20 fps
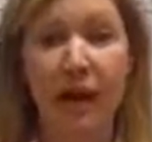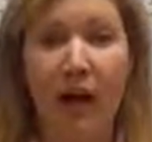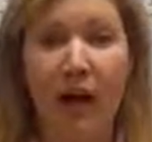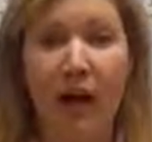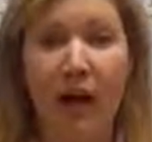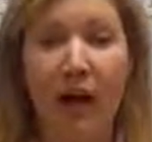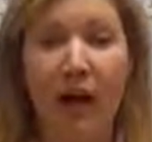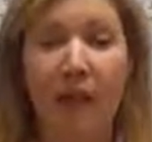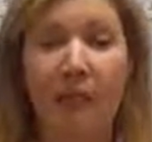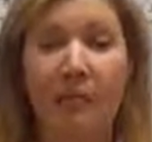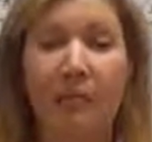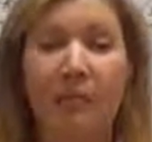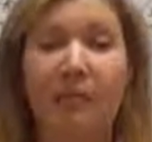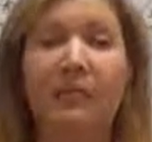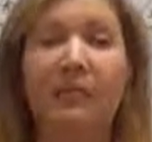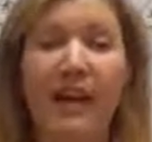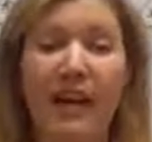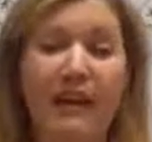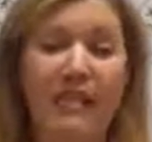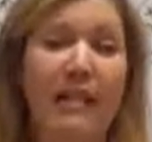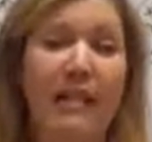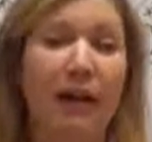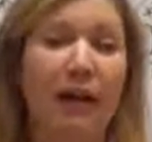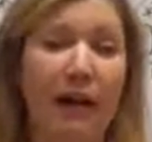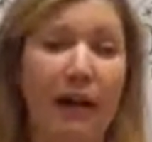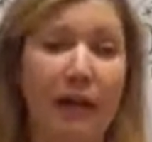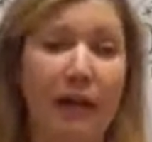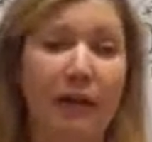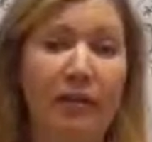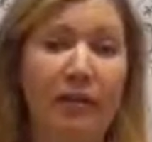via
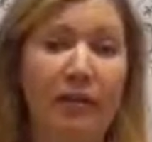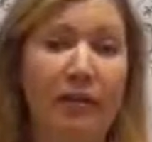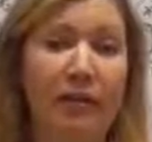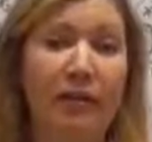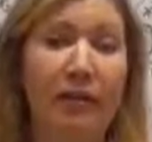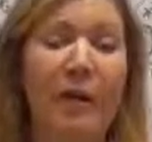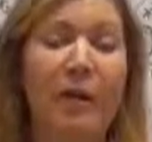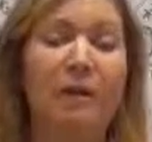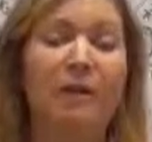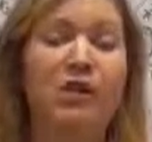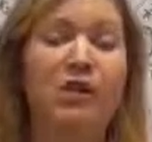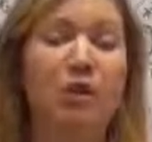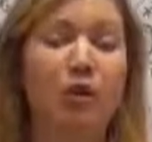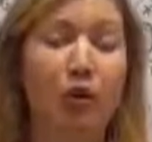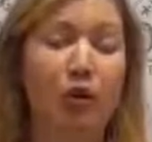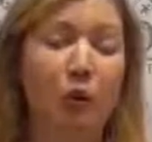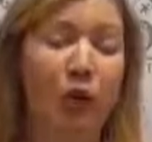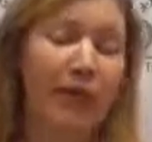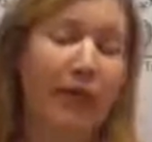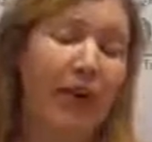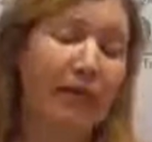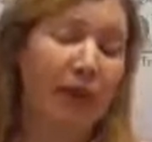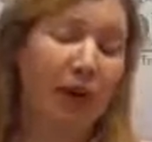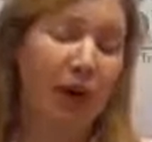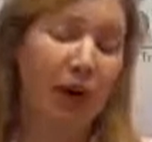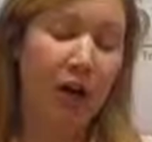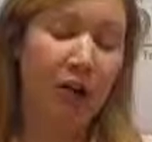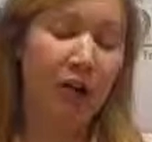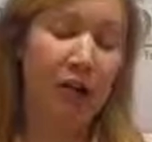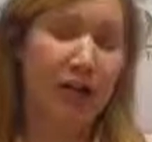telehealth, but majority of
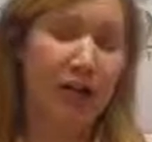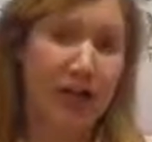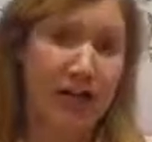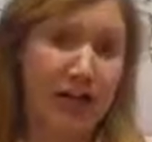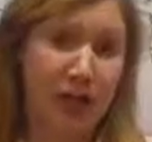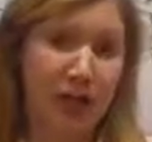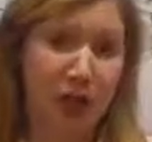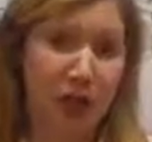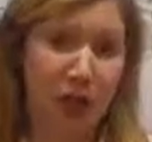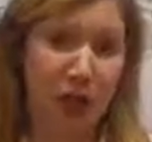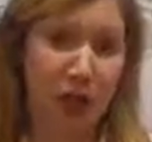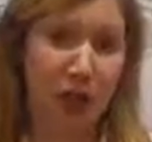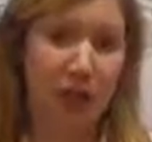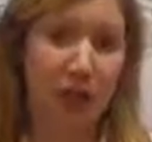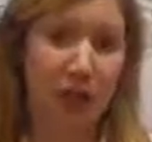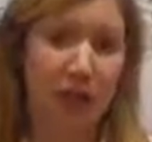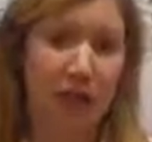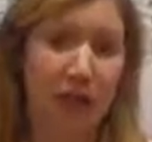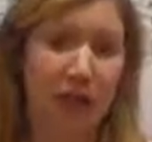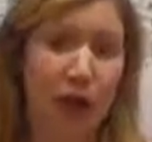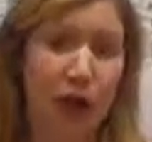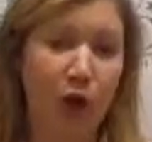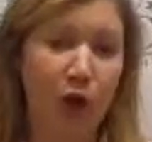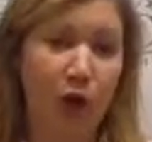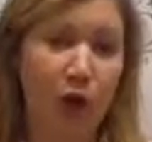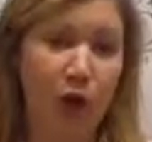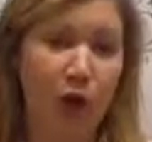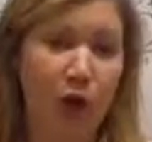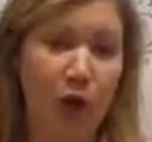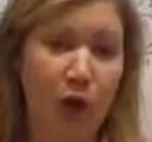our clinics do. If you
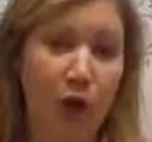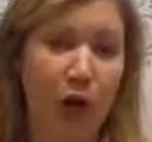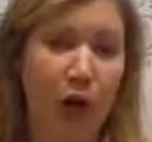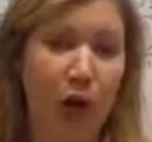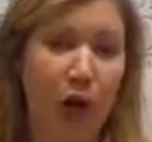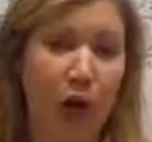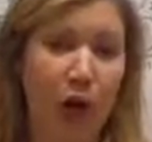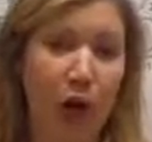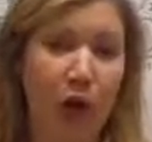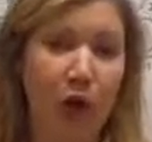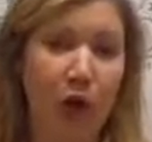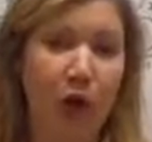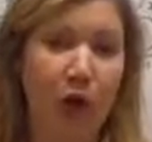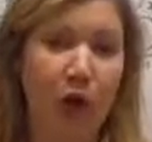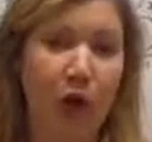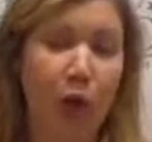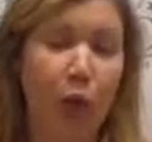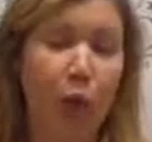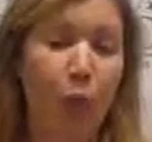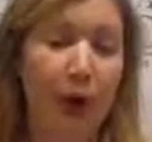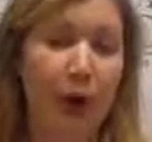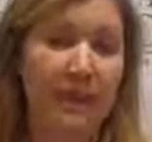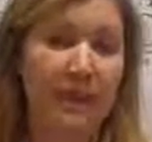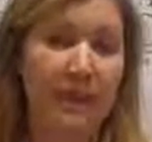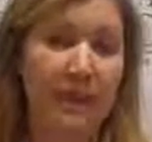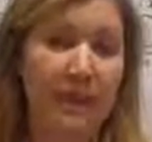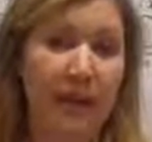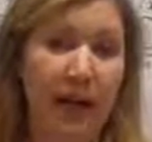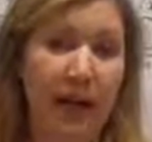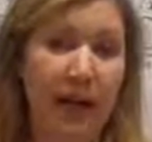go to our
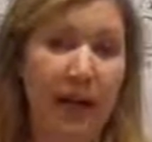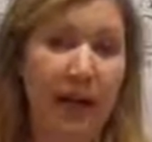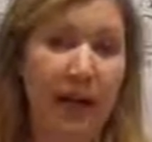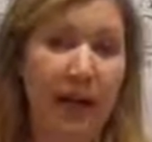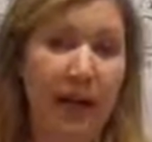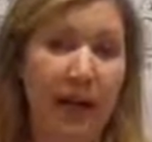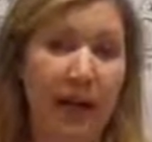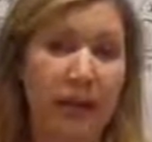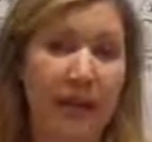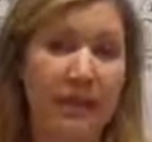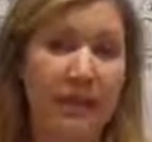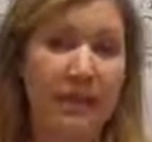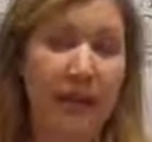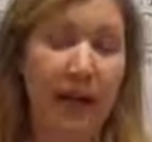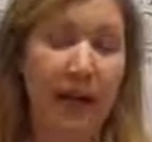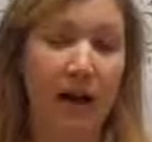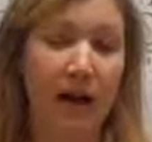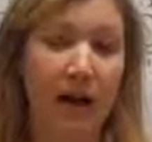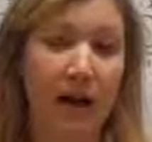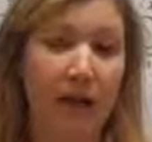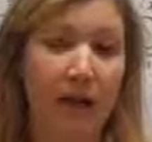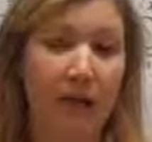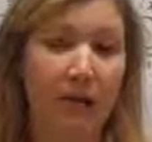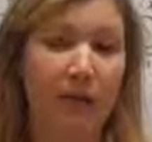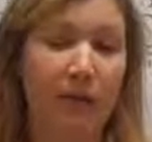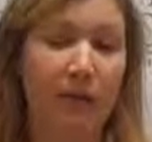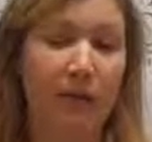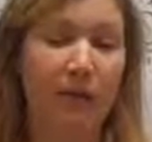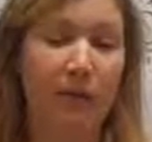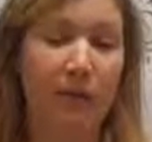website at KORT.com,
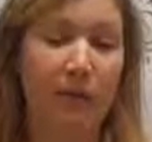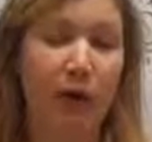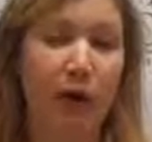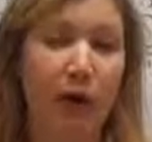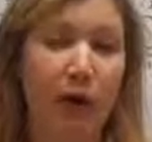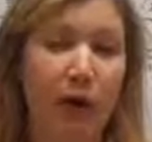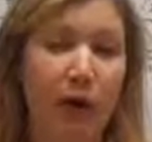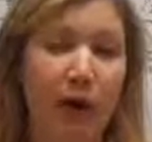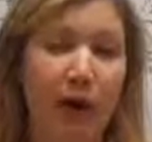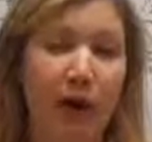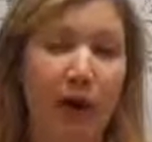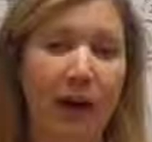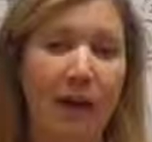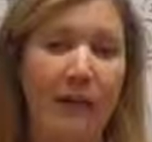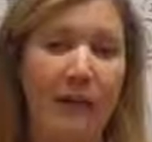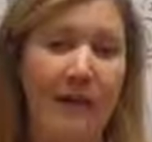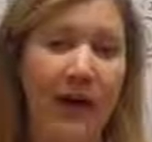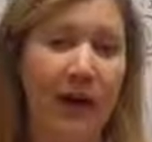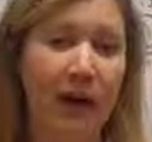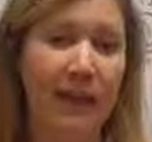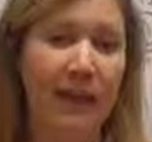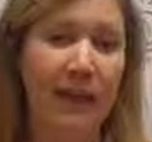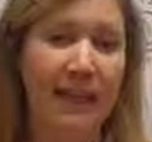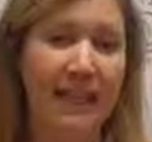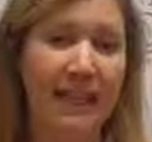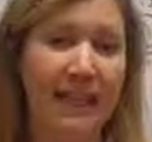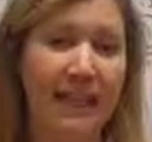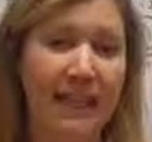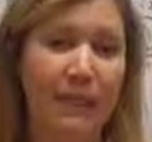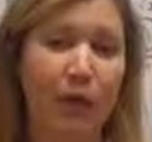there's a program or a tab that
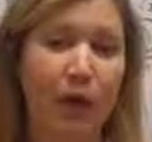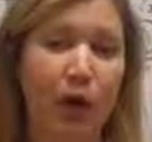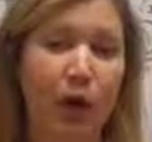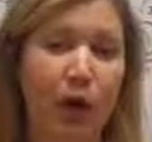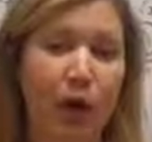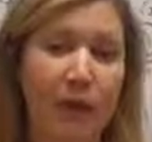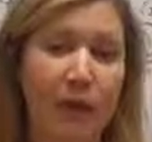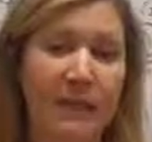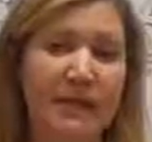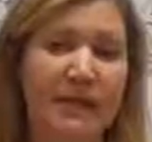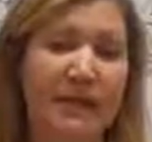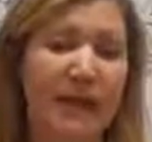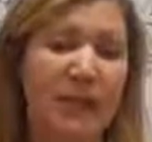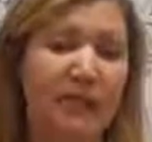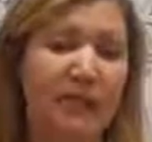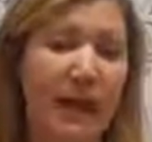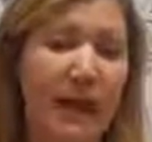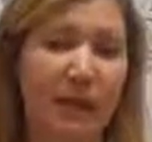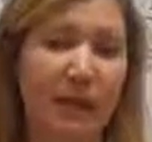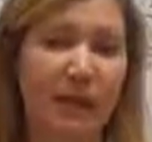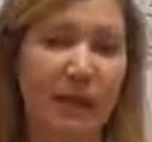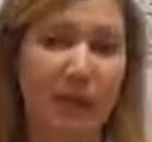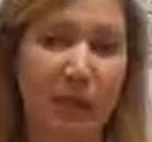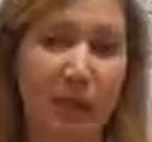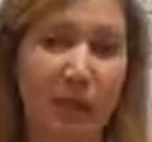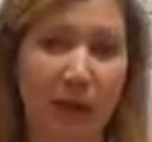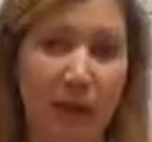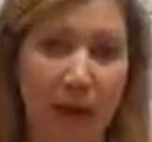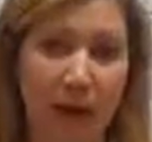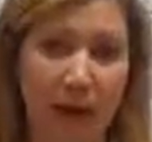says programs for specialty
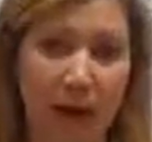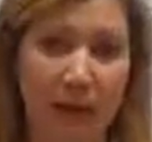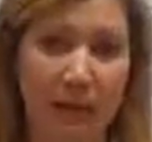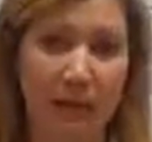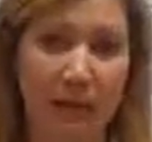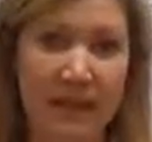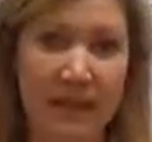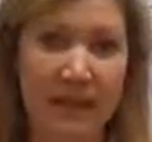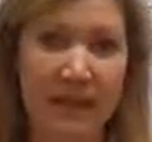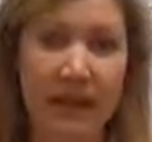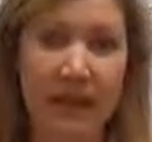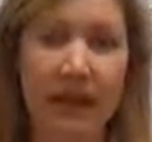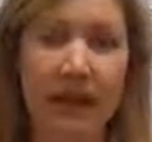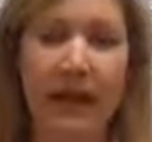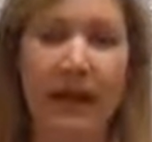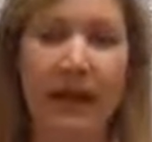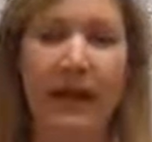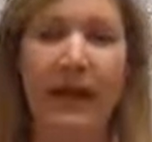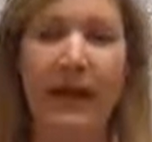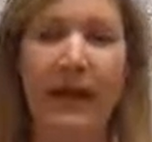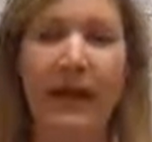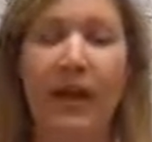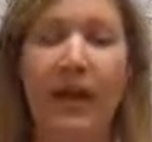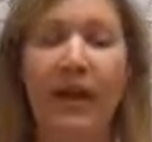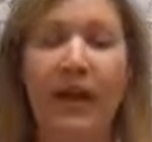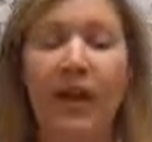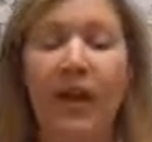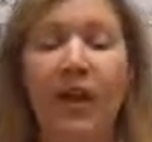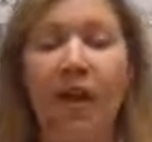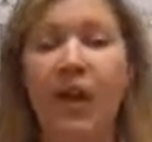programs.
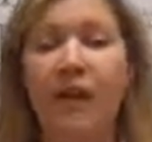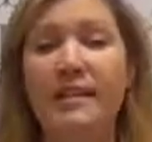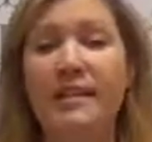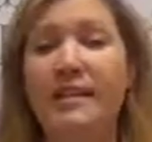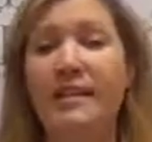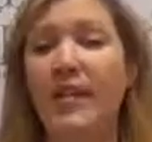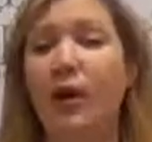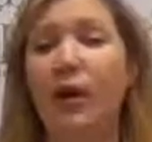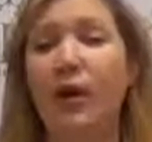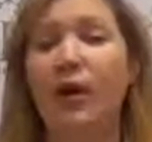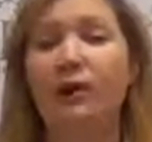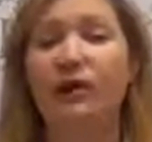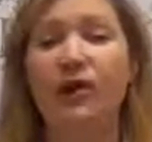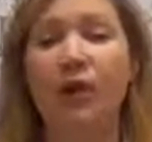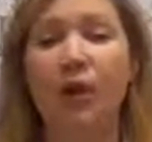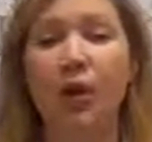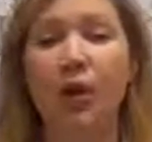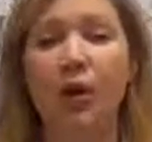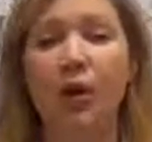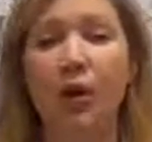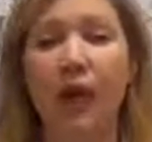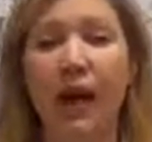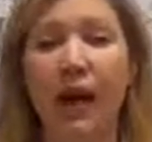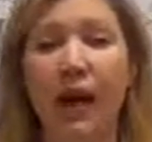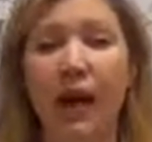And then also if you